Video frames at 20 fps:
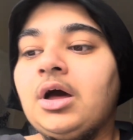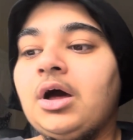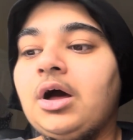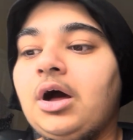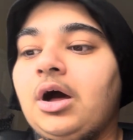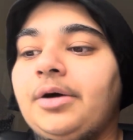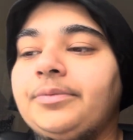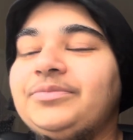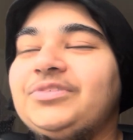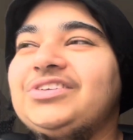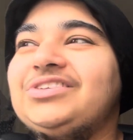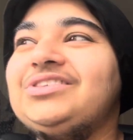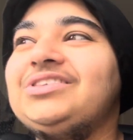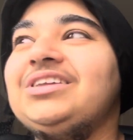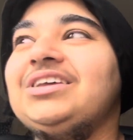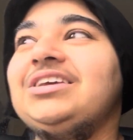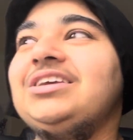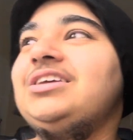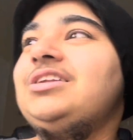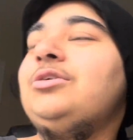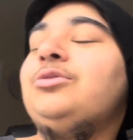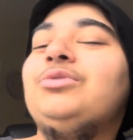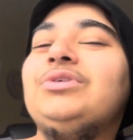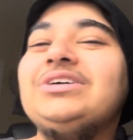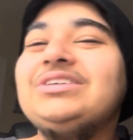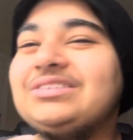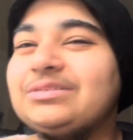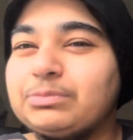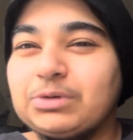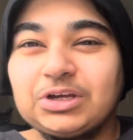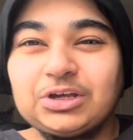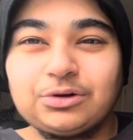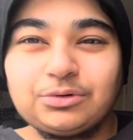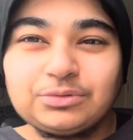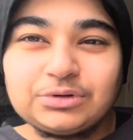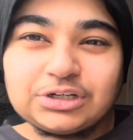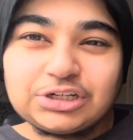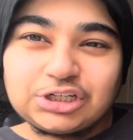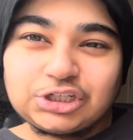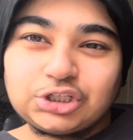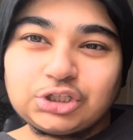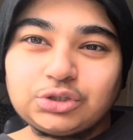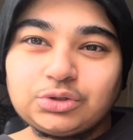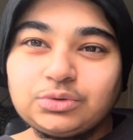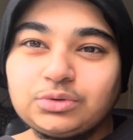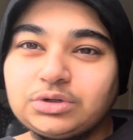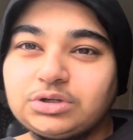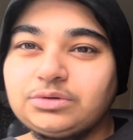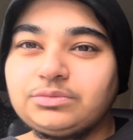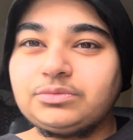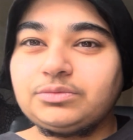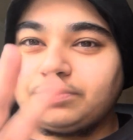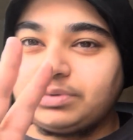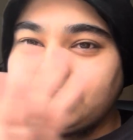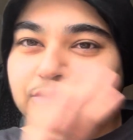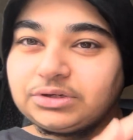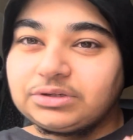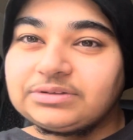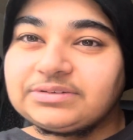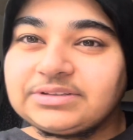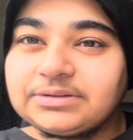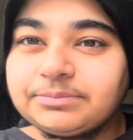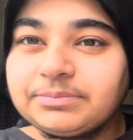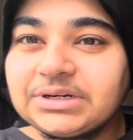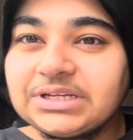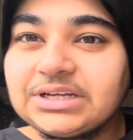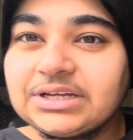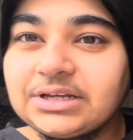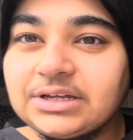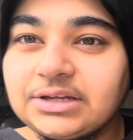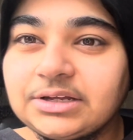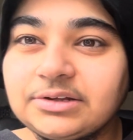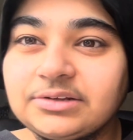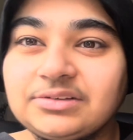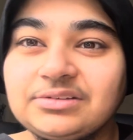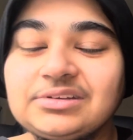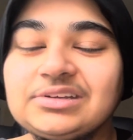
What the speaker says: I'm just like, you know what, it's my own issue and I'm gonna put it on somebody else.